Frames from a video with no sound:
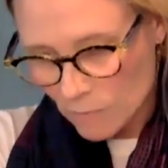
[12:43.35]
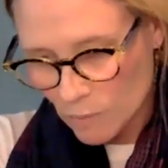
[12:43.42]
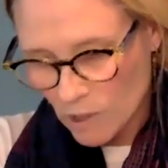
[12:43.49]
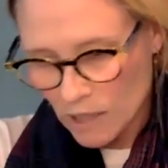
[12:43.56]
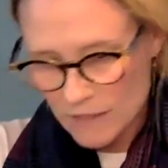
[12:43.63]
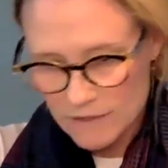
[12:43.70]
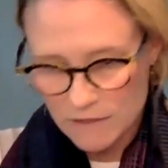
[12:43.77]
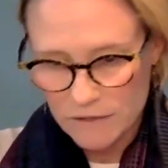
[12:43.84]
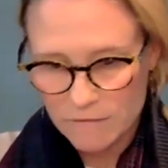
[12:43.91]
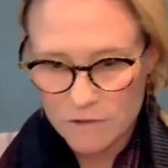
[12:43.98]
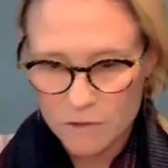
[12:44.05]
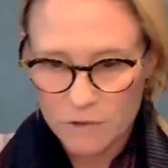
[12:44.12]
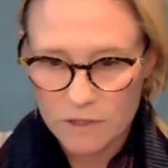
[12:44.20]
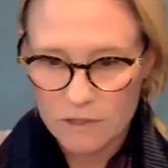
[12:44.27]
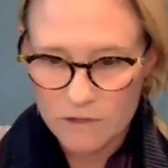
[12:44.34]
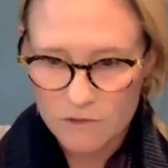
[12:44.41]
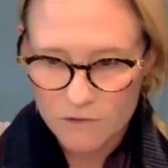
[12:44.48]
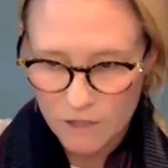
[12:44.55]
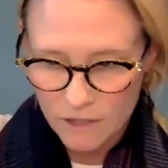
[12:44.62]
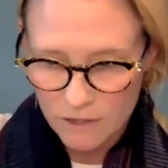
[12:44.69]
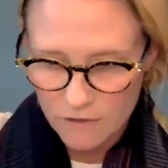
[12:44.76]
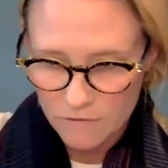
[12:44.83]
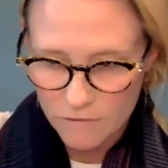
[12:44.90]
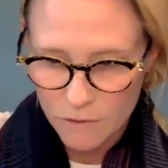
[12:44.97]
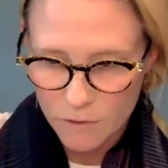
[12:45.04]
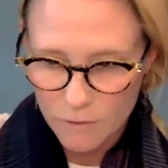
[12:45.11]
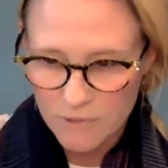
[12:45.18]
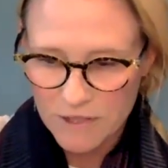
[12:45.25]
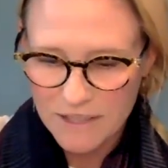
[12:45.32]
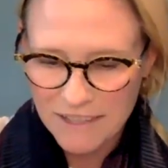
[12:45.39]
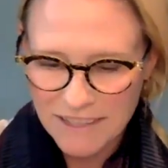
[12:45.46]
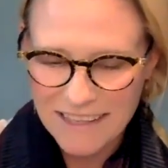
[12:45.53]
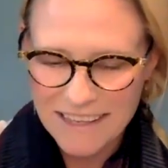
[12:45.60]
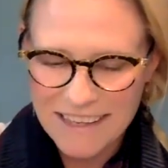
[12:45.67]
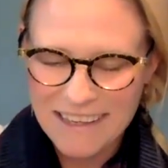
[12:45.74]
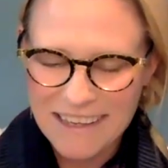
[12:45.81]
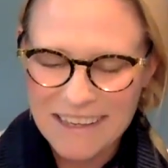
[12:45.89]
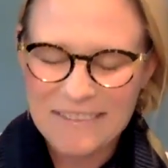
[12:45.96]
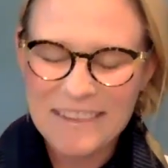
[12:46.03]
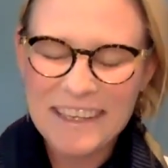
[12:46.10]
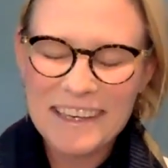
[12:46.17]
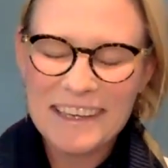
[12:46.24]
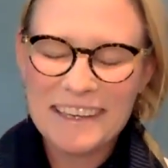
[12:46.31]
positive to a destructive core belief